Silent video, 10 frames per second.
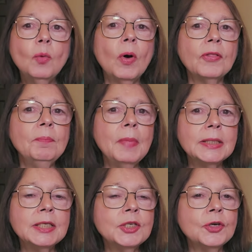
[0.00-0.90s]
while the
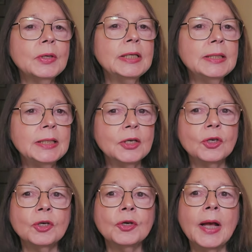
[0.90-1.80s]
messier
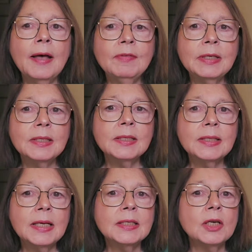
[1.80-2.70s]
interior evidence
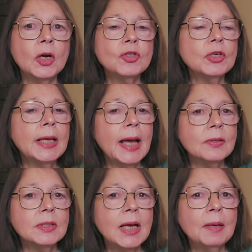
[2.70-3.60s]
stays largely
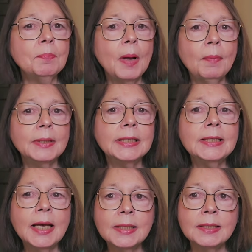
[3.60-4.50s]
outside public
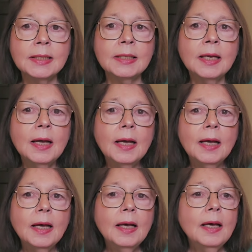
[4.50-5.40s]
testing,
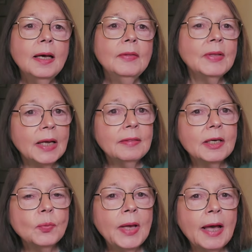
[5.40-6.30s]
then I
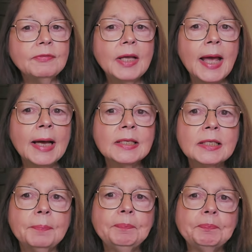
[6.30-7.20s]
think we have to
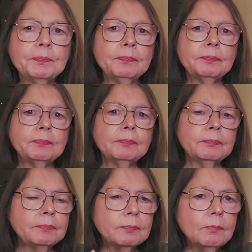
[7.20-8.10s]
ask
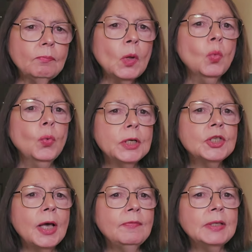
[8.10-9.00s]

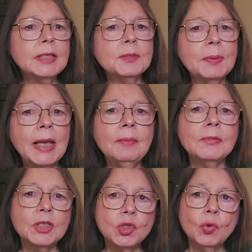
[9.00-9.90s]
which evidence
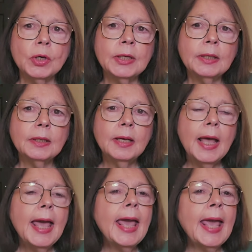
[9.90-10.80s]
became the story
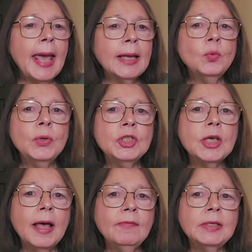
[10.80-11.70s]
and
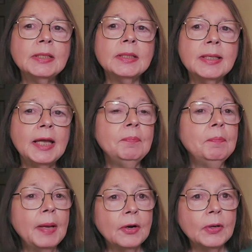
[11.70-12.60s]
which evidence stayed
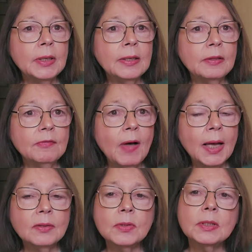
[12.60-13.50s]
buried in the
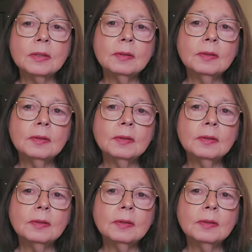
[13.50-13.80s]
files.